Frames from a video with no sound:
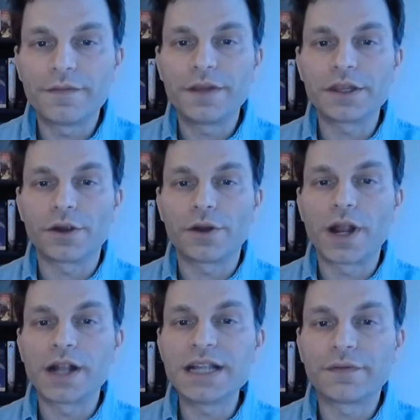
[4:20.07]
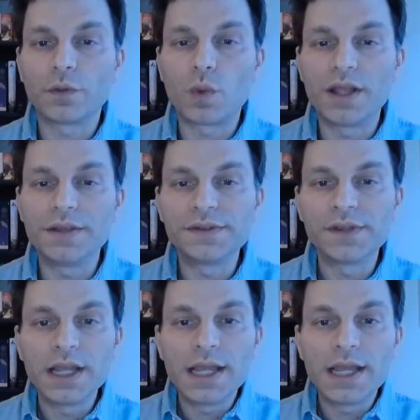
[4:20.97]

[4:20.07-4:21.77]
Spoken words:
figure, and he never was.